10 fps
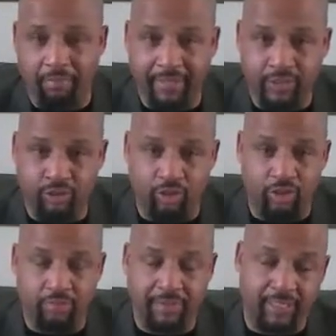to be
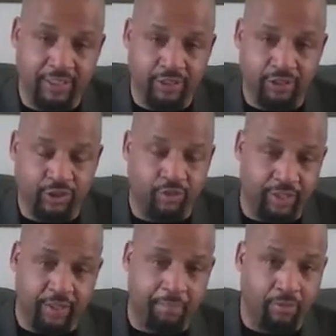drawn because you're showing
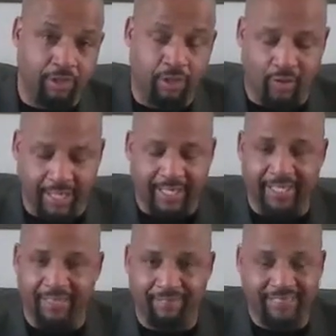your booty crack and
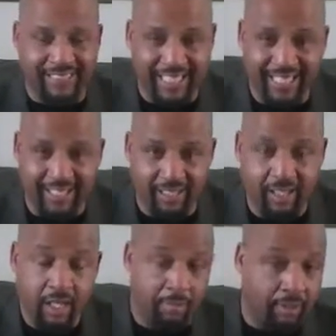your vagina,
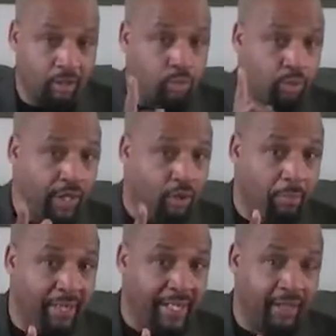but a real
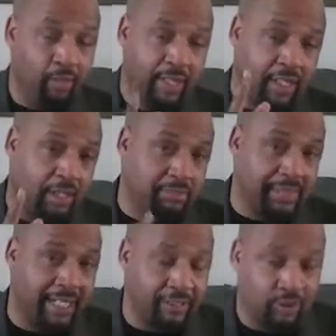man, when it comes
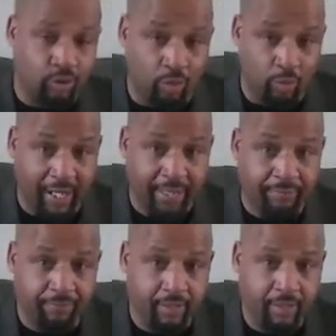down to a wife,
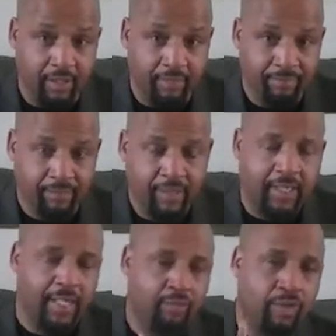
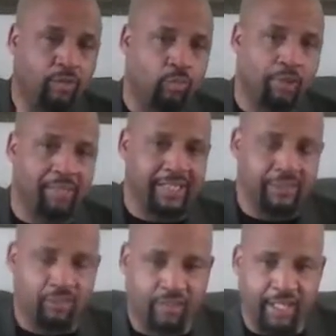he want a woman that's
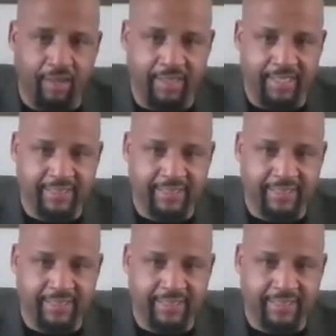going to carry